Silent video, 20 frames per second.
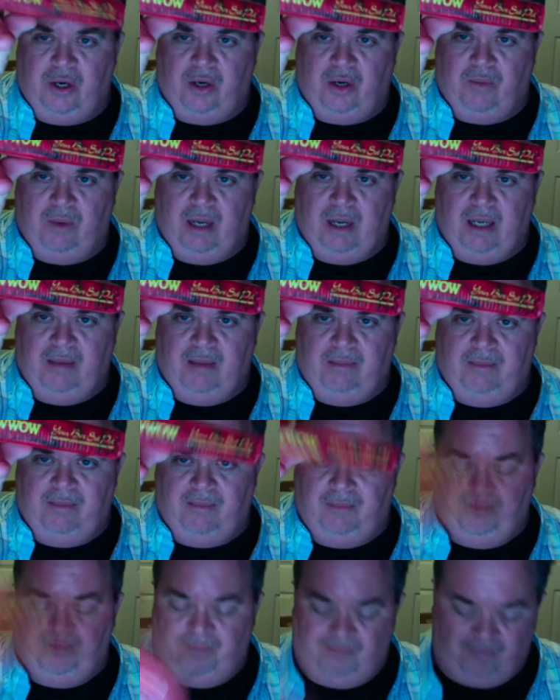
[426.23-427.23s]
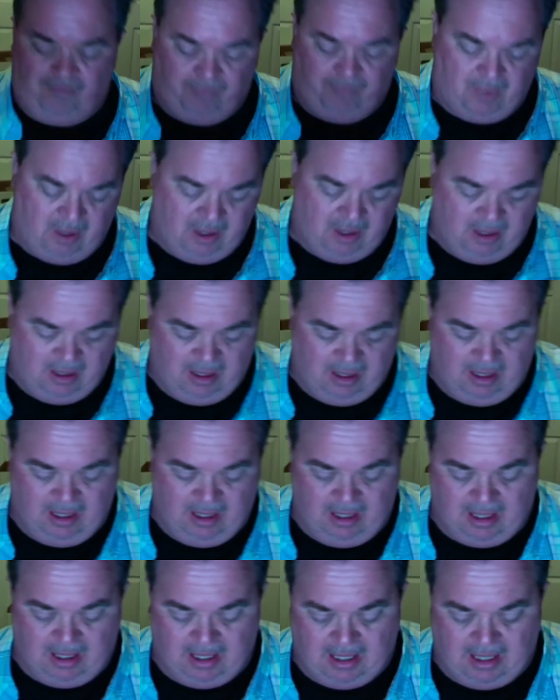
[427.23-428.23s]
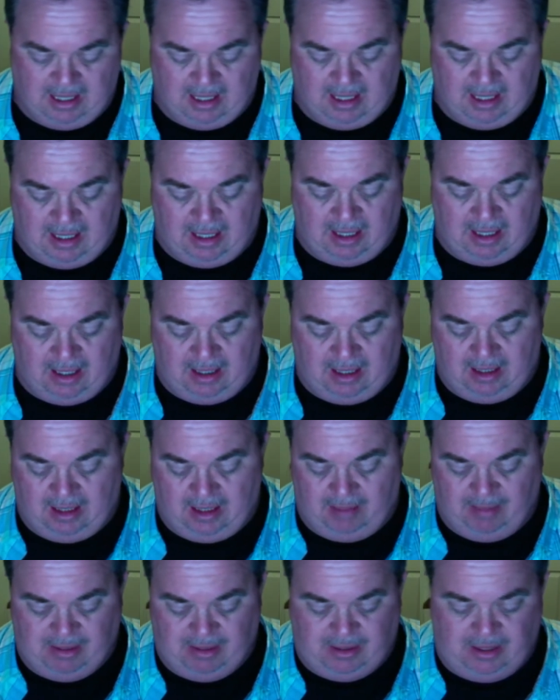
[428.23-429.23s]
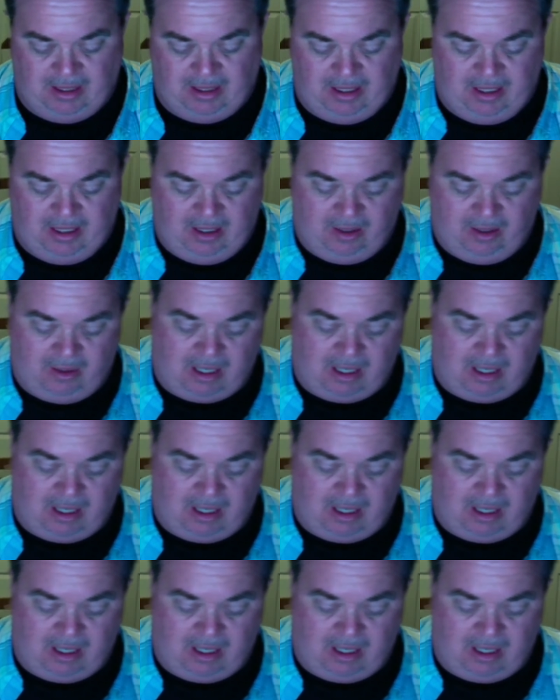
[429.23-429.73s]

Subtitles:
Red. Let me see here.